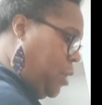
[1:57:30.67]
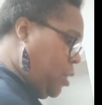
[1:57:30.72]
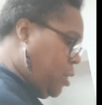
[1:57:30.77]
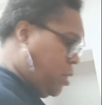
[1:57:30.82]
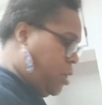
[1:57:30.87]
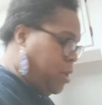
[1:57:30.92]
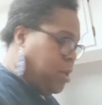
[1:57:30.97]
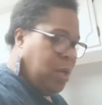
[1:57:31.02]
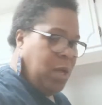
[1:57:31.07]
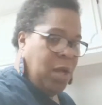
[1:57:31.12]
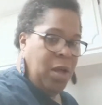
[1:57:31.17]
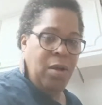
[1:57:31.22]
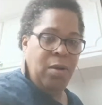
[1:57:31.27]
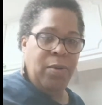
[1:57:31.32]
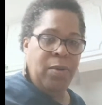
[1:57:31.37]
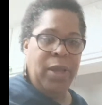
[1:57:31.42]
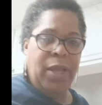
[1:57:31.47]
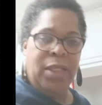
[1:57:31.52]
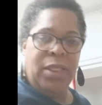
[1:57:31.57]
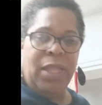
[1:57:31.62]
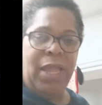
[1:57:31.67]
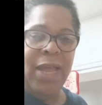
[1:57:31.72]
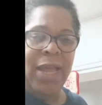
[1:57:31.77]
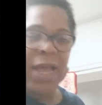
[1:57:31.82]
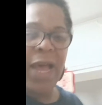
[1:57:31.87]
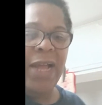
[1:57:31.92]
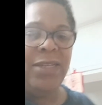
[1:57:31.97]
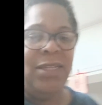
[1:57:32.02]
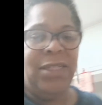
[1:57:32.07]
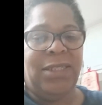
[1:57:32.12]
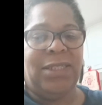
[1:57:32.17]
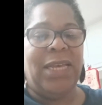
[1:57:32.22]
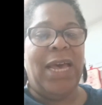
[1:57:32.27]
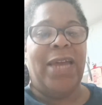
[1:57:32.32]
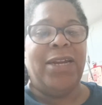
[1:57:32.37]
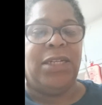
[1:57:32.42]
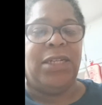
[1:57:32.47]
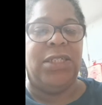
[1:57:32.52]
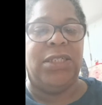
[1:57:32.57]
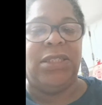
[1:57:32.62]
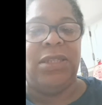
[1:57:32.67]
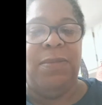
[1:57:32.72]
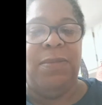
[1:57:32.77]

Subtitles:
oh, and that I decided just to make